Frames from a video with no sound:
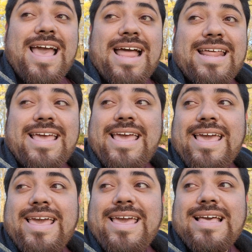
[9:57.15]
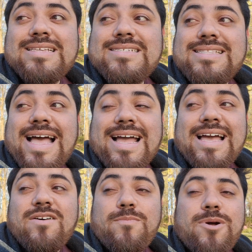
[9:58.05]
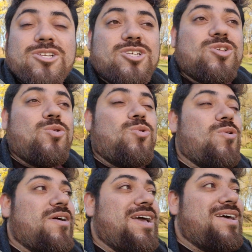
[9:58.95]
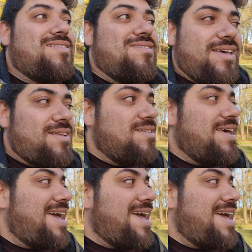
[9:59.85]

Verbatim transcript: And he is that kind of person who literally